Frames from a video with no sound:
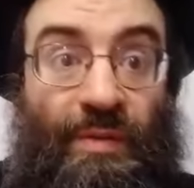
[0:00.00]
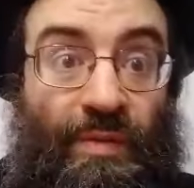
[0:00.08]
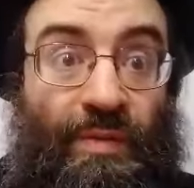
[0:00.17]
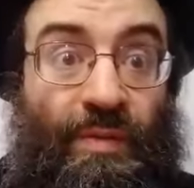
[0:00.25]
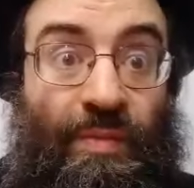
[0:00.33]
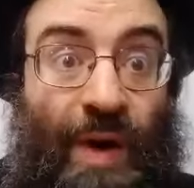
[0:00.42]

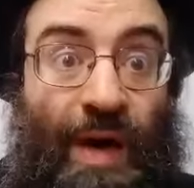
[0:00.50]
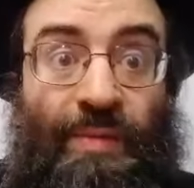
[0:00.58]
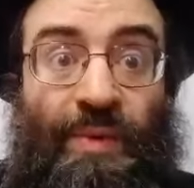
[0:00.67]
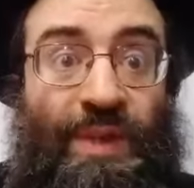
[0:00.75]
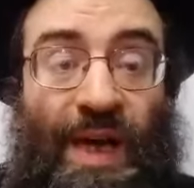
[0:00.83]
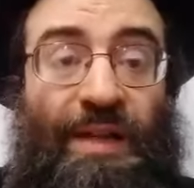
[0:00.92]
one
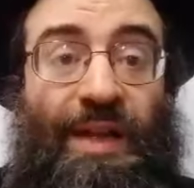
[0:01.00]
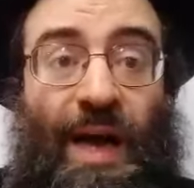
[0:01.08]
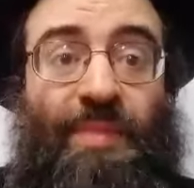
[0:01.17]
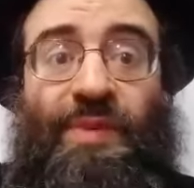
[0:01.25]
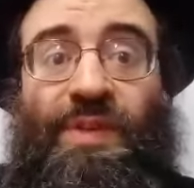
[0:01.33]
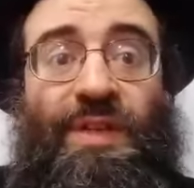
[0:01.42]
would not
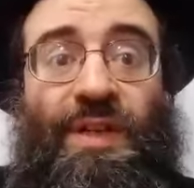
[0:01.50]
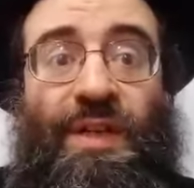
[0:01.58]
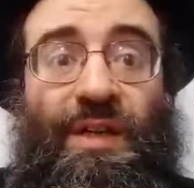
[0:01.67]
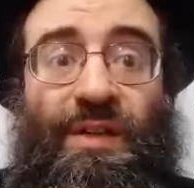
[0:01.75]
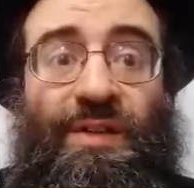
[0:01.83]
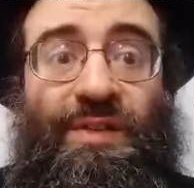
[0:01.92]

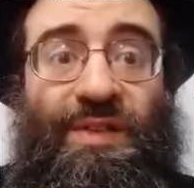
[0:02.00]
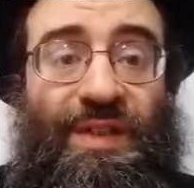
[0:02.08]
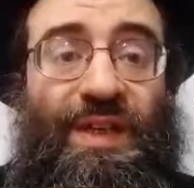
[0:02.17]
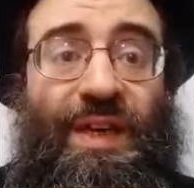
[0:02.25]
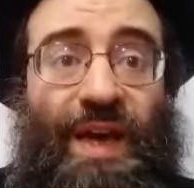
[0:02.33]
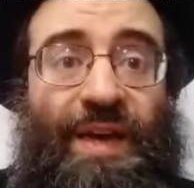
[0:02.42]
obviously
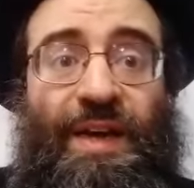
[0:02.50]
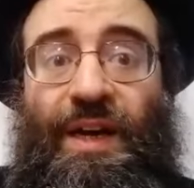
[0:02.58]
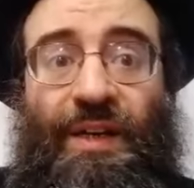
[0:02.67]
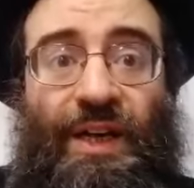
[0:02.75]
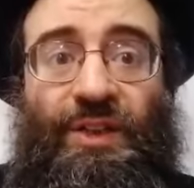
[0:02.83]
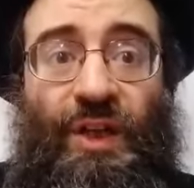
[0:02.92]
see any
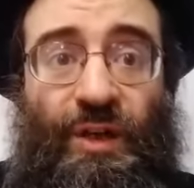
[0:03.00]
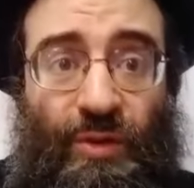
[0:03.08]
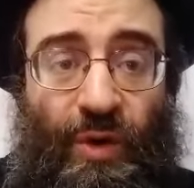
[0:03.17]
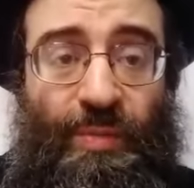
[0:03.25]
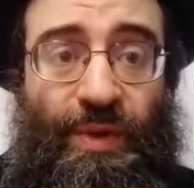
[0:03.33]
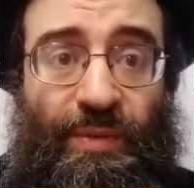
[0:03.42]
connection at
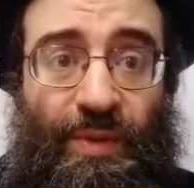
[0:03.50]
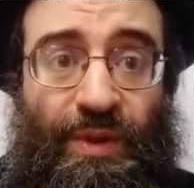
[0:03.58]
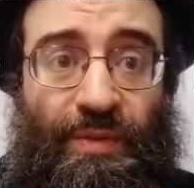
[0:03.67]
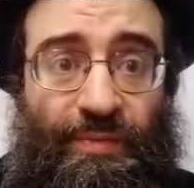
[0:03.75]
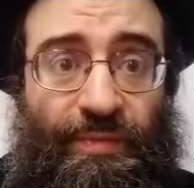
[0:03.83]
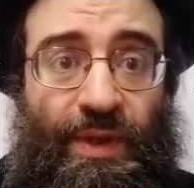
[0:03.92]
all
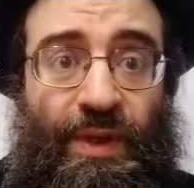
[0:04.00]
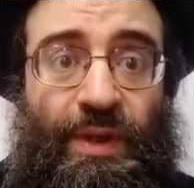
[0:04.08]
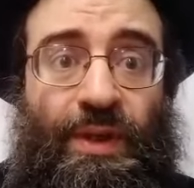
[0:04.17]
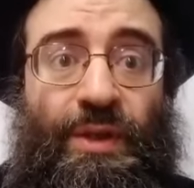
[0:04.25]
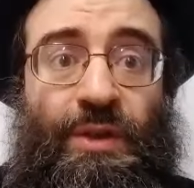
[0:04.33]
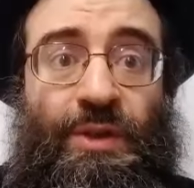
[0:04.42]
between
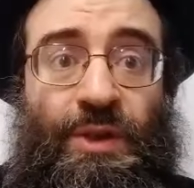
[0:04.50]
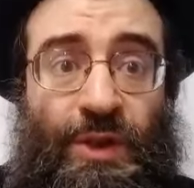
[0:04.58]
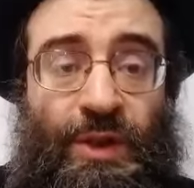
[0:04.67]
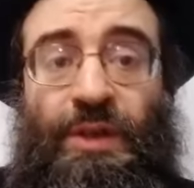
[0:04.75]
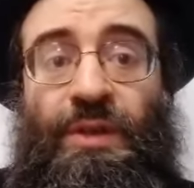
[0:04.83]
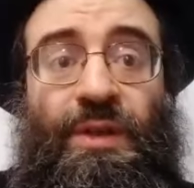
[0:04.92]

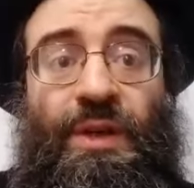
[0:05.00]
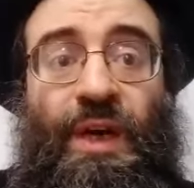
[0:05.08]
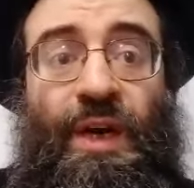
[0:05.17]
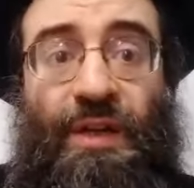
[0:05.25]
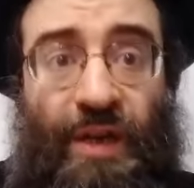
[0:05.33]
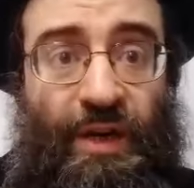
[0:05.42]
J
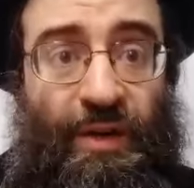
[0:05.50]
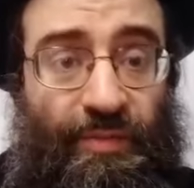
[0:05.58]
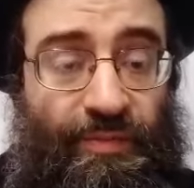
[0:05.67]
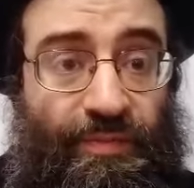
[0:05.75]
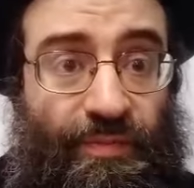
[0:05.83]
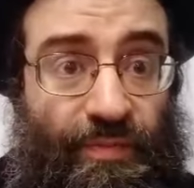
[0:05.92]
and G.
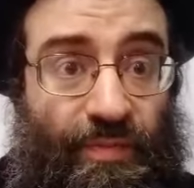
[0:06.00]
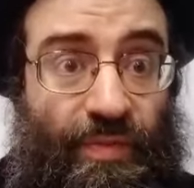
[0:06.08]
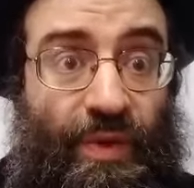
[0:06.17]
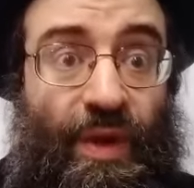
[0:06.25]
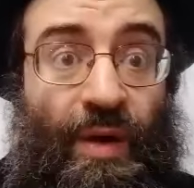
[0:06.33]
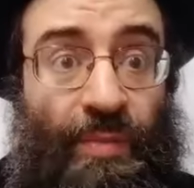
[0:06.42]

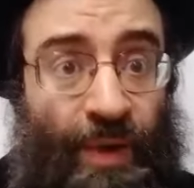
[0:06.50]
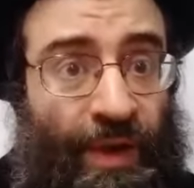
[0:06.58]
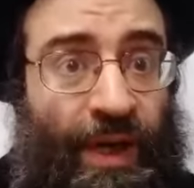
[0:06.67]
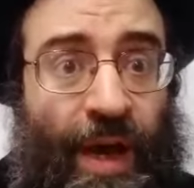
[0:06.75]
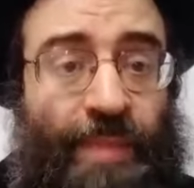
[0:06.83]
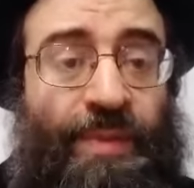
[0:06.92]
But
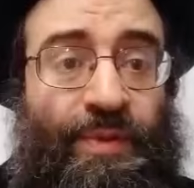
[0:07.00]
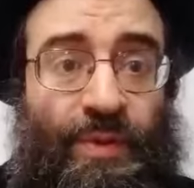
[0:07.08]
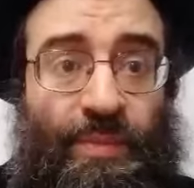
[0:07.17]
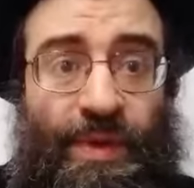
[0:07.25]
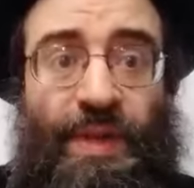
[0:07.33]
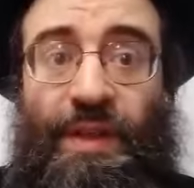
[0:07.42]
it happens
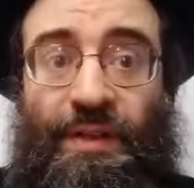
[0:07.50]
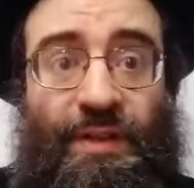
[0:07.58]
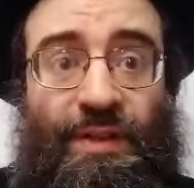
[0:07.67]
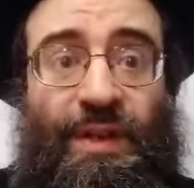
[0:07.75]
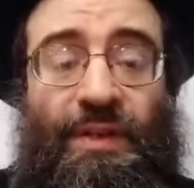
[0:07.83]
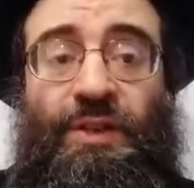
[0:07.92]
to be that
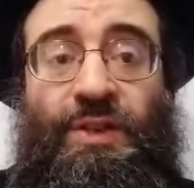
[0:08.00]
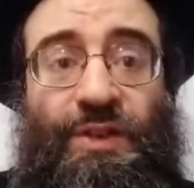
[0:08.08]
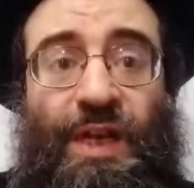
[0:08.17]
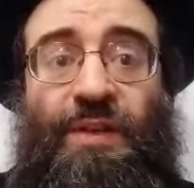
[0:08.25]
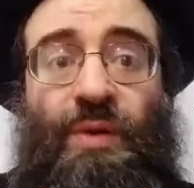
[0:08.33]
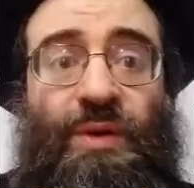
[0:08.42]
the English is
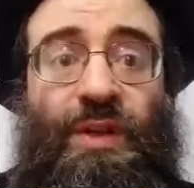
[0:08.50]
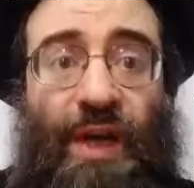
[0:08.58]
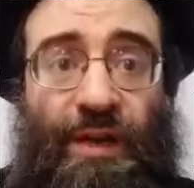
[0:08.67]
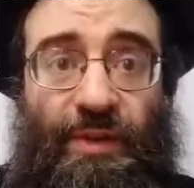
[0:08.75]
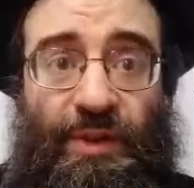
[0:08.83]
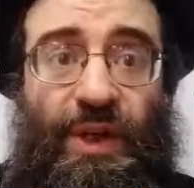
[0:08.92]
not the only
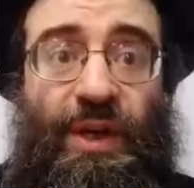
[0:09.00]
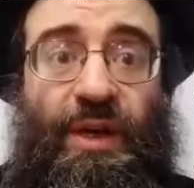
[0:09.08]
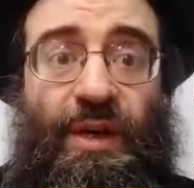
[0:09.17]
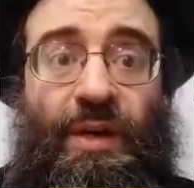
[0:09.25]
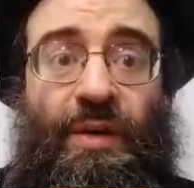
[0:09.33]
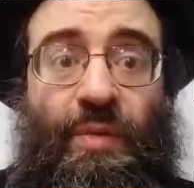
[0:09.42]
language
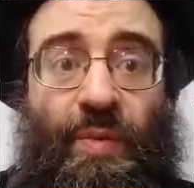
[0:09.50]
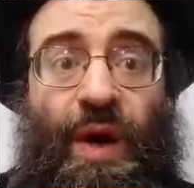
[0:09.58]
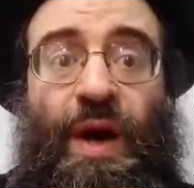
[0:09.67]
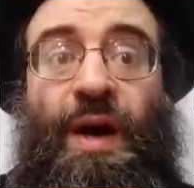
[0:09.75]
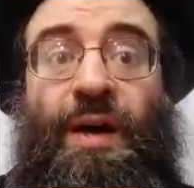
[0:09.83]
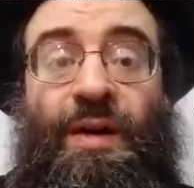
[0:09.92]

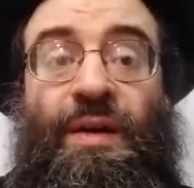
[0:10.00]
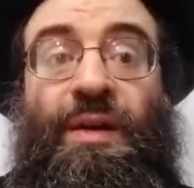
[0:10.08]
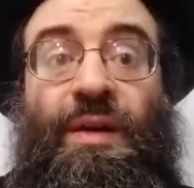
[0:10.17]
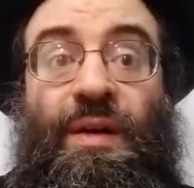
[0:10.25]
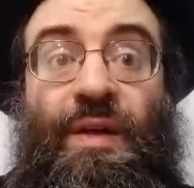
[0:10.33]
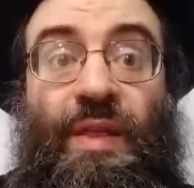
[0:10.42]
where
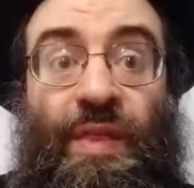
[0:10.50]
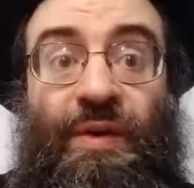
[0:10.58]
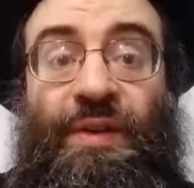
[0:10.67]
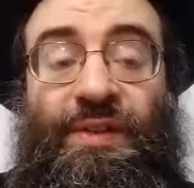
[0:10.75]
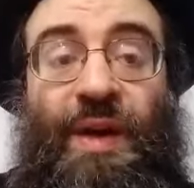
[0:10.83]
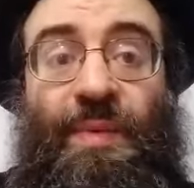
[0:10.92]
there
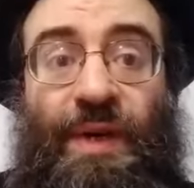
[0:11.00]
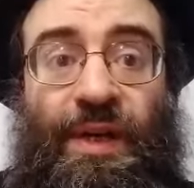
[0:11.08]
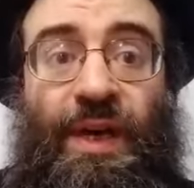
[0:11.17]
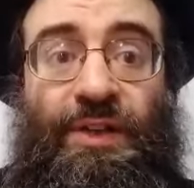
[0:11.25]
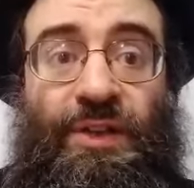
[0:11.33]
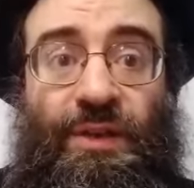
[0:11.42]
is some
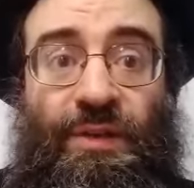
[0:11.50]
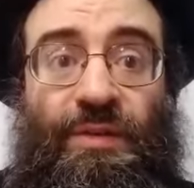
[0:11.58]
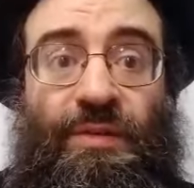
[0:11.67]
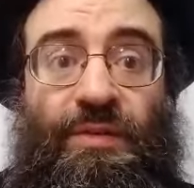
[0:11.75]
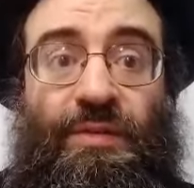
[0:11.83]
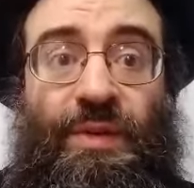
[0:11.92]
connection.
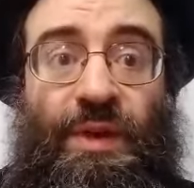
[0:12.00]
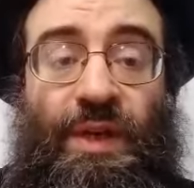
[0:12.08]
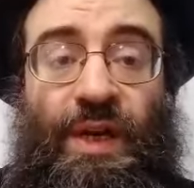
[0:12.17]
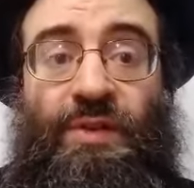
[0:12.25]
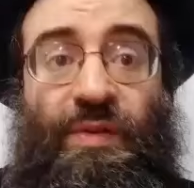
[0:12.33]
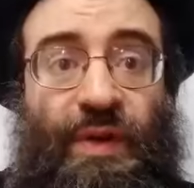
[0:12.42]
In
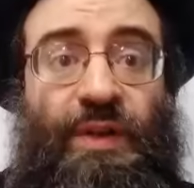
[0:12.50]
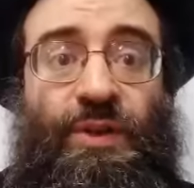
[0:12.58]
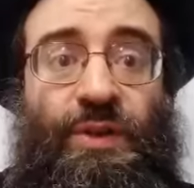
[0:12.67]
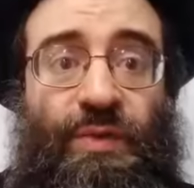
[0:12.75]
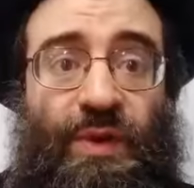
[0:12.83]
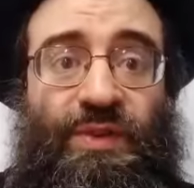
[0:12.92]
case of
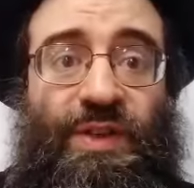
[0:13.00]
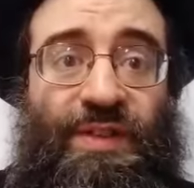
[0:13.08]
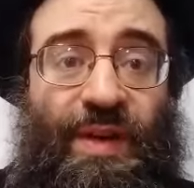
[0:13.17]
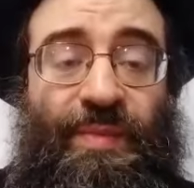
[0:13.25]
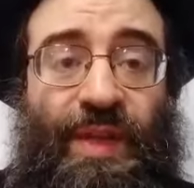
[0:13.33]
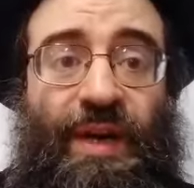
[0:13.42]
English, of course, the
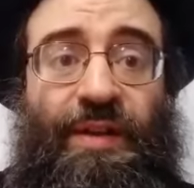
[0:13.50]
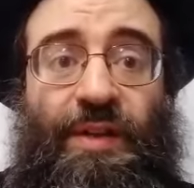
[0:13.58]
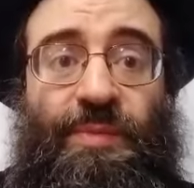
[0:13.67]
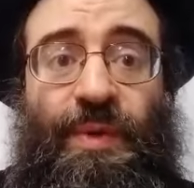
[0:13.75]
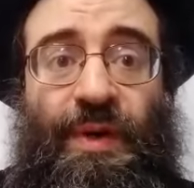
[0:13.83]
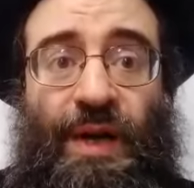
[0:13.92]
same letter
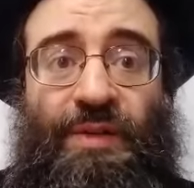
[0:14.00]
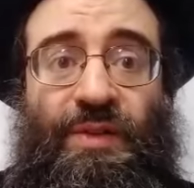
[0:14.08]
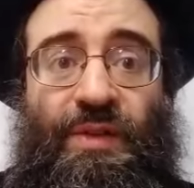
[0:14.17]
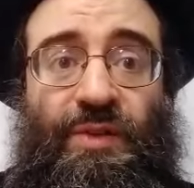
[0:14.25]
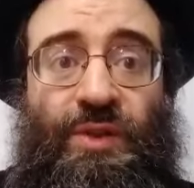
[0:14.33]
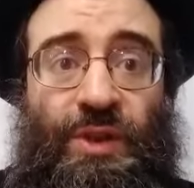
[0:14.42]
that's pronounced
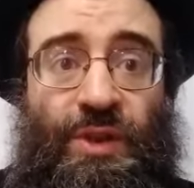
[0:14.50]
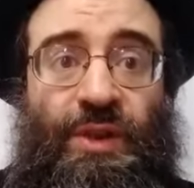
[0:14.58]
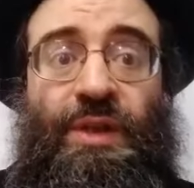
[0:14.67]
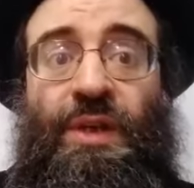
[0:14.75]
as J